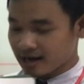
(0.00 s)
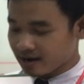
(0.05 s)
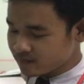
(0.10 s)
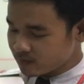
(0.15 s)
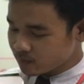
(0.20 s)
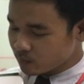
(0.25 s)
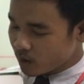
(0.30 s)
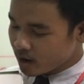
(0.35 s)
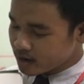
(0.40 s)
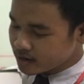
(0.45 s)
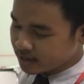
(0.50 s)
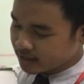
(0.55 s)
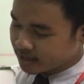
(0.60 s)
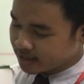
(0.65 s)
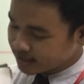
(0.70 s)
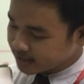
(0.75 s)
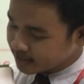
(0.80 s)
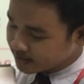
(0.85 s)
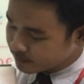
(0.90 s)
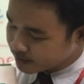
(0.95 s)
everyone,
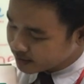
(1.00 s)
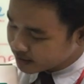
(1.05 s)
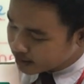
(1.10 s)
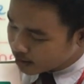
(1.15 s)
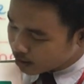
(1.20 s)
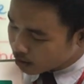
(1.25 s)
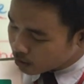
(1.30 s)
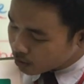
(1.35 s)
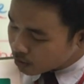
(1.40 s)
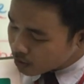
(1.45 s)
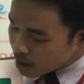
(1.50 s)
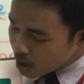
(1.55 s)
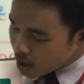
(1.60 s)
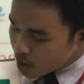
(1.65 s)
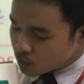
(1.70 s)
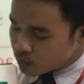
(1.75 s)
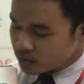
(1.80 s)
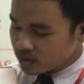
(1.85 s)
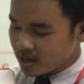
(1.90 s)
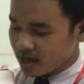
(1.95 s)
here we
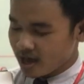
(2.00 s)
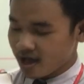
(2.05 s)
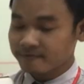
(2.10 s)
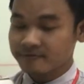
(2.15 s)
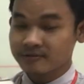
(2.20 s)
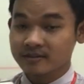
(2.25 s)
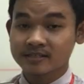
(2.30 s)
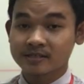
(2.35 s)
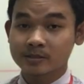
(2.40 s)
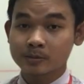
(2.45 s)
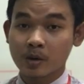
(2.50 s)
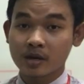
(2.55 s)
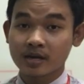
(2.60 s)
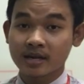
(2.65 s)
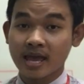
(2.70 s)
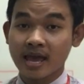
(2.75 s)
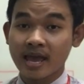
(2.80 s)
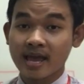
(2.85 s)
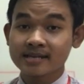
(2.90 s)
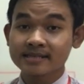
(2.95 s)
go. We have this
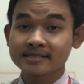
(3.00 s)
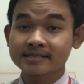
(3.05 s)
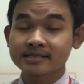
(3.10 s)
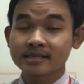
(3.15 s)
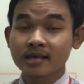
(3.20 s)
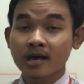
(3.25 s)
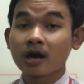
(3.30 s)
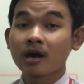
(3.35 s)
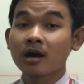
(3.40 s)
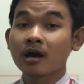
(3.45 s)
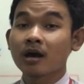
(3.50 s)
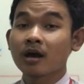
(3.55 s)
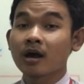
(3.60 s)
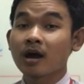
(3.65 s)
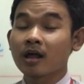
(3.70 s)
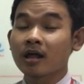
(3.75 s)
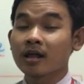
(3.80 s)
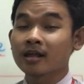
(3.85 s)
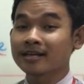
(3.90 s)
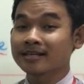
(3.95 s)
one is,
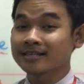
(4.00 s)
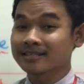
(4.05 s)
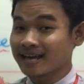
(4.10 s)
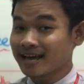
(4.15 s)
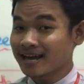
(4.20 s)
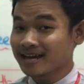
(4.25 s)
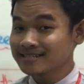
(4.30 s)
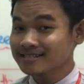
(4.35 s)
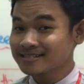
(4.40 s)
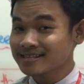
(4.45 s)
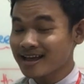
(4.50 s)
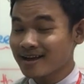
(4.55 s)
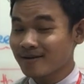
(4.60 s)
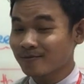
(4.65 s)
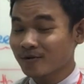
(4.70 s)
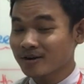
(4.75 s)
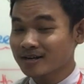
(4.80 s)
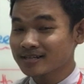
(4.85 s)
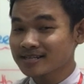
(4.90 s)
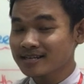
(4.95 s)
yes,
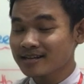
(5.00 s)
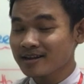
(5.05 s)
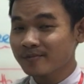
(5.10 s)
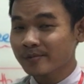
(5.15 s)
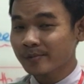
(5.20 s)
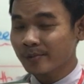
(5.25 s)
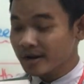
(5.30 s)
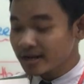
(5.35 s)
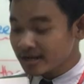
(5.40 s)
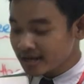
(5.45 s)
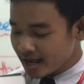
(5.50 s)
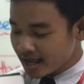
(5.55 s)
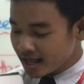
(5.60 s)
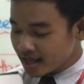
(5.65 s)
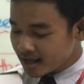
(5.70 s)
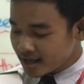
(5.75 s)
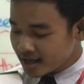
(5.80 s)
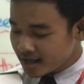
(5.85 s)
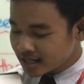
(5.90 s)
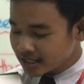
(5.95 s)
what is it, everyone?
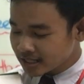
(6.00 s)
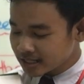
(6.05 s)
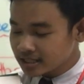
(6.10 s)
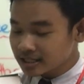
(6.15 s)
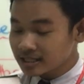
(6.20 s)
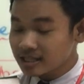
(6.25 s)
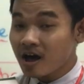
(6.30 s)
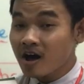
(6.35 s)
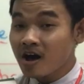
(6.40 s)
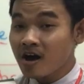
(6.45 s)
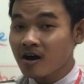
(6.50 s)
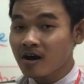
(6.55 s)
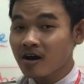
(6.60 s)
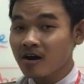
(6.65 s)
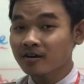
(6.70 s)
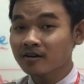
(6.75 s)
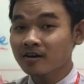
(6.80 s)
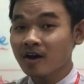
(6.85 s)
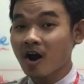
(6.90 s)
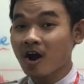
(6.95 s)

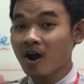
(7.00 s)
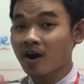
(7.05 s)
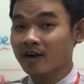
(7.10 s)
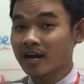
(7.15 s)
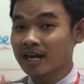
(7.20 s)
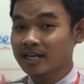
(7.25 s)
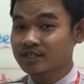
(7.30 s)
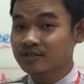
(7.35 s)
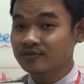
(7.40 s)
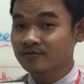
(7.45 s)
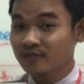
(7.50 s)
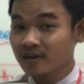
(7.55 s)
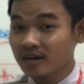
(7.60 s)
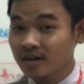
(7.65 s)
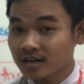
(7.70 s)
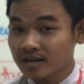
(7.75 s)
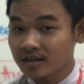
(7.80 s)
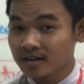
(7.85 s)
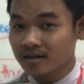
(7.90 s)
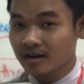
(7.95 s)
Long orange
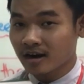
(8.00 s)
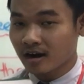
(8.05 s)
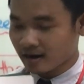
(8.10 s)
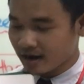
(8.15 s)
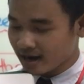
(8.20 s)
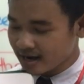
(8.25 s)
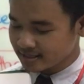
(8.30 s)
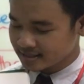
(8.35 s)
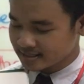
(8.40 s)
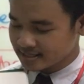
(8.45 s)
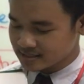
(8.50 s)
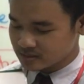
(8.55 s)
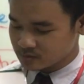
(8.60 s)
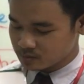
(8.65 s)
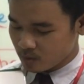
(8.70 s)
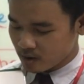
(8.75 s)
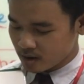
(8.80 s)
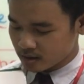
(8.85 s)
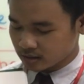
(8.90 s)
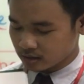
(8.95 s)
fur, all right? This
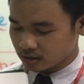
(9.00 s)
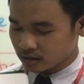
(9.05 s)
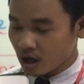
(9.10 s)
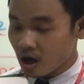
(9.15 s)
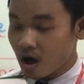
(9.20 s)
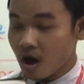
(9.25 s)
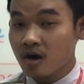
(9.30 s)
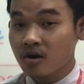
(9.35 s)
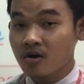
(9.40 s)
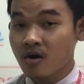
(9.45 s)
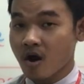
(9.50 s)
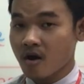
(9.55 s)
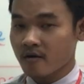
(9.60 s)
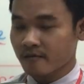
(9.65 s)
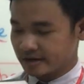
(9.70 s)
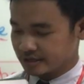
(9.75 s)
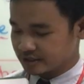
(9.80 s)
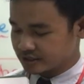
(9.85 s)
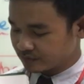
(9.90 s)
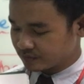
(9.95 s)
one, long
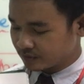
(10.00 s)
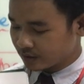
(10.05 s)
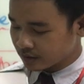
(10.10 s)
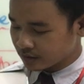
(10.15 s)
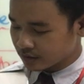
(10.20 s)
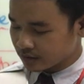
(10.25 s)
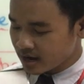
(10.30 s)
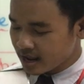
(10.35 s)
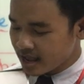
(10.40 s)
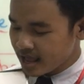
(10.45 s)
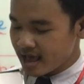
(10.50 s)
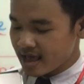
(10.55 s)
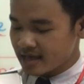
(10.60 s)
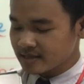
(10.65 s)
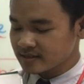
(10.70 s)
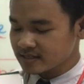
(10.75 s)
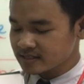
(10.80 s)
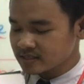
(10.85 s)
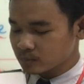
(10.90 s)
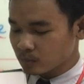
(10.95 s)
orange fur.
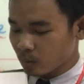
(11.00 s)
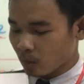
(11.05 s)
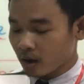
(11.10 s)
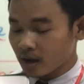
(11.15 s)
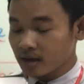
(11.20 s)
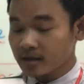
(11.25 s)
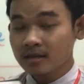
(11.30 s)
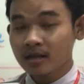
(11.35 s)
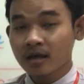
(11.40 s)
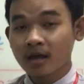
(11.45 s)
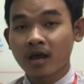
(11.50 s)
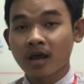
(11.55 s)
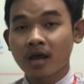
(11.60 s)
And this one,